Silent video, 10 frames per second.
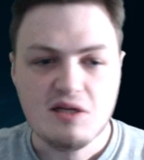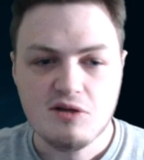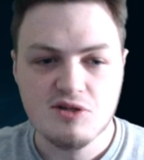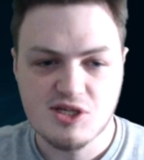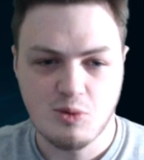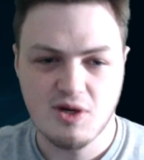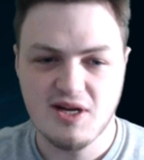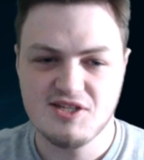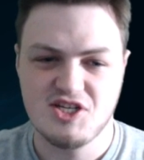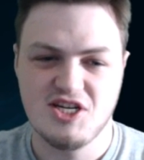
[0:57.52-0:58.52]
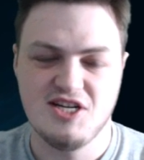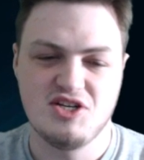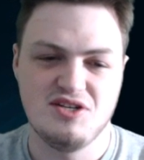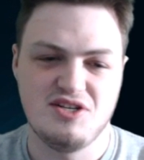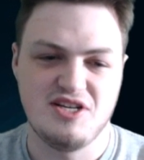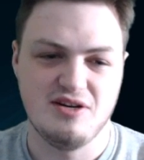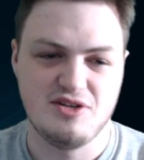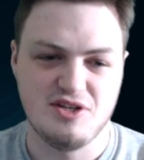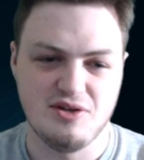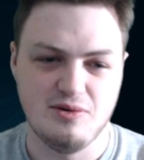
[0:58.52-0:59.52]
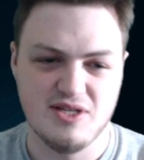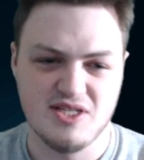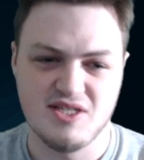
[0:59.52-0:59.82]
So what has changed in Tier 2 is